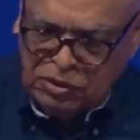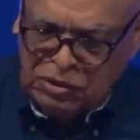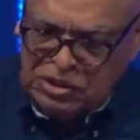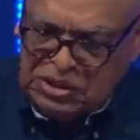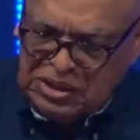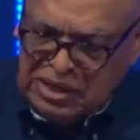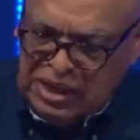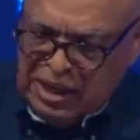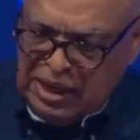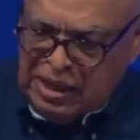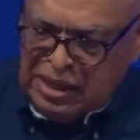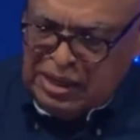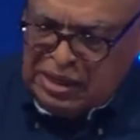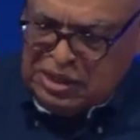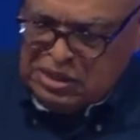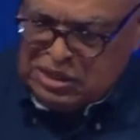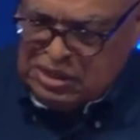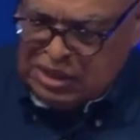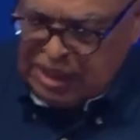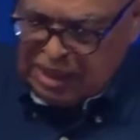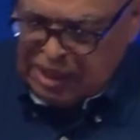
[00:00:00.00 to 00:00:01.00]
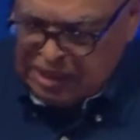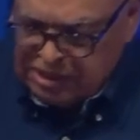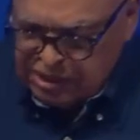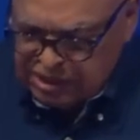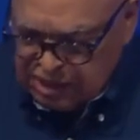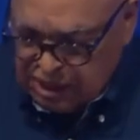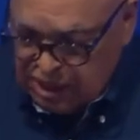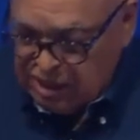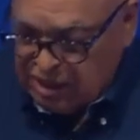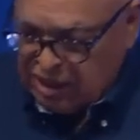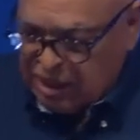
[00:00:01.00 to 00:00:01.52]
verse 10 he
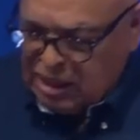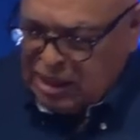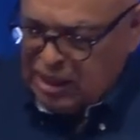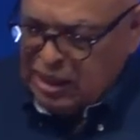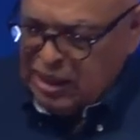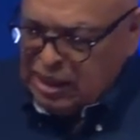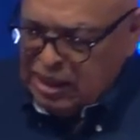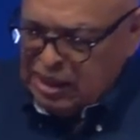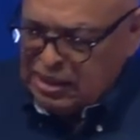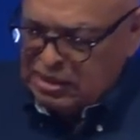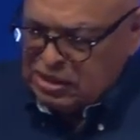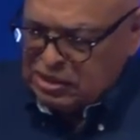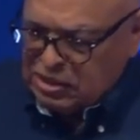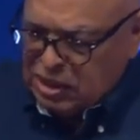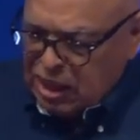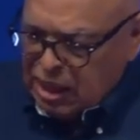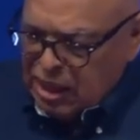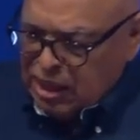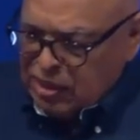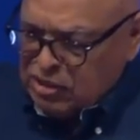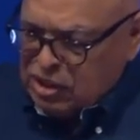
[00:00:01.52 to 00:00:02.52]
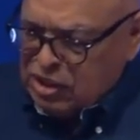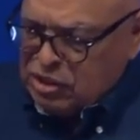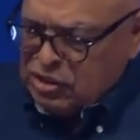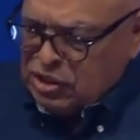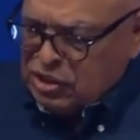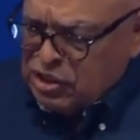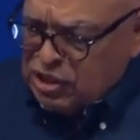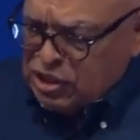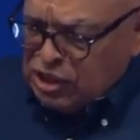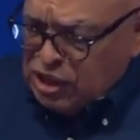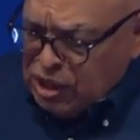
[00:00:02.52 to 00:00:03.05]
says and I, uh, he says the,
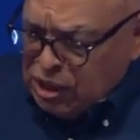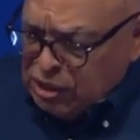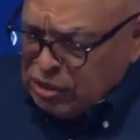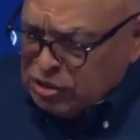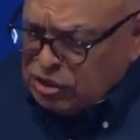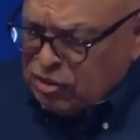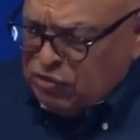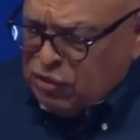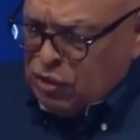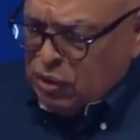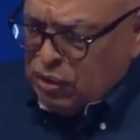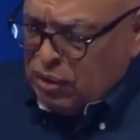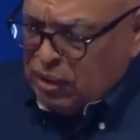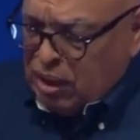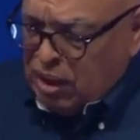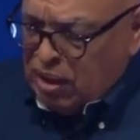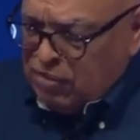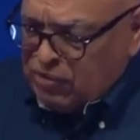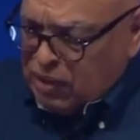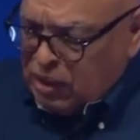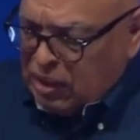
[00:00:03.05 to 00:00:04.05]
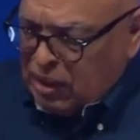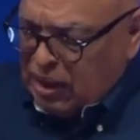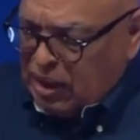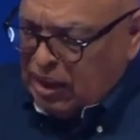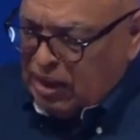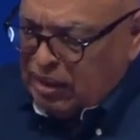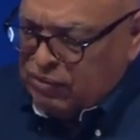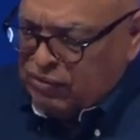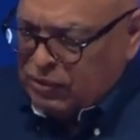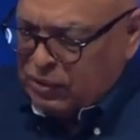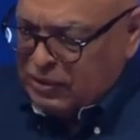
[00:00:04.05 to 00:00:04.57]
the, the, years of your of our
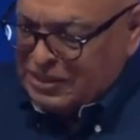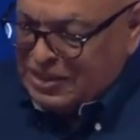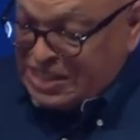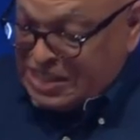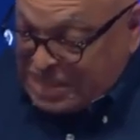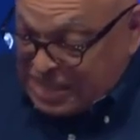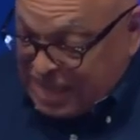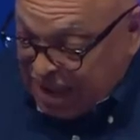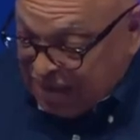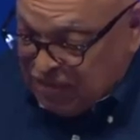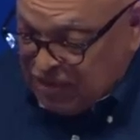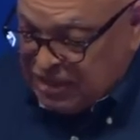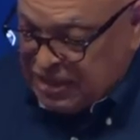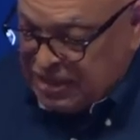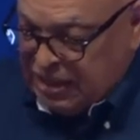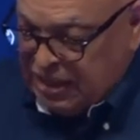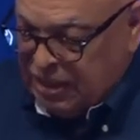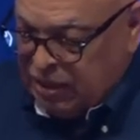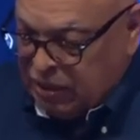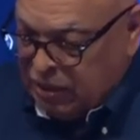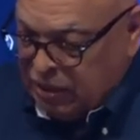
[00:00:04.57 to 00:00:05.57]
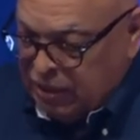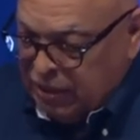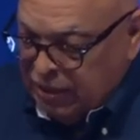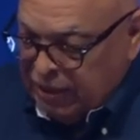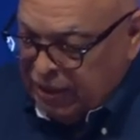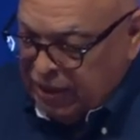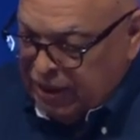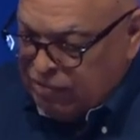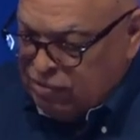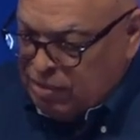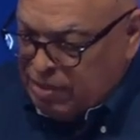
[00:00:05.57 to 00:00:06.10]
life are 70 or
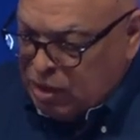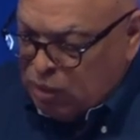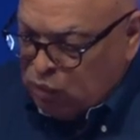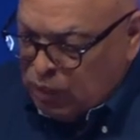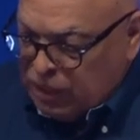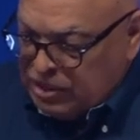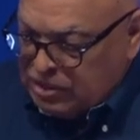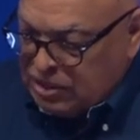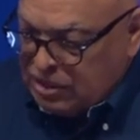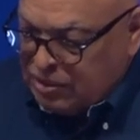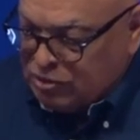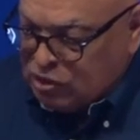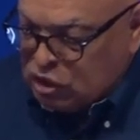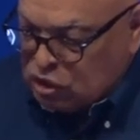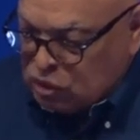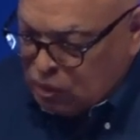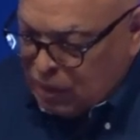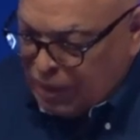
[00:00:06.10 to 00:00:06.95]
even by reason of